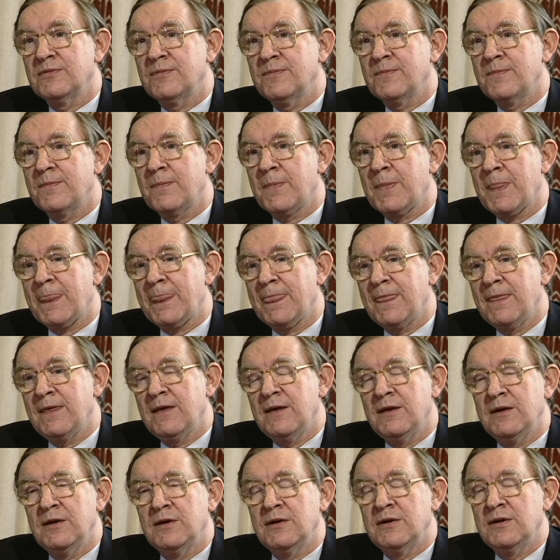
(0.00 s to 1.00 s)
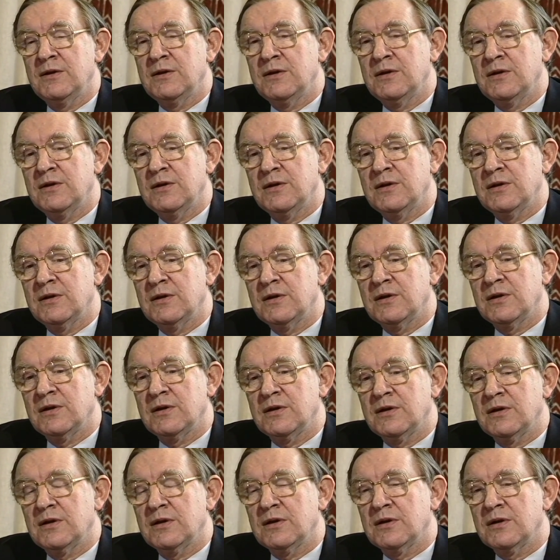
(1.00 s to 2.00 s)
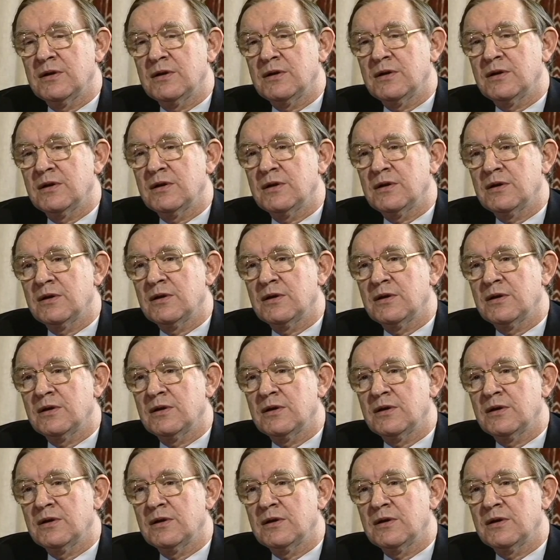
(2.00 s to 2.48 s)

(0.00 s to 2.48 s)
Nothing is said.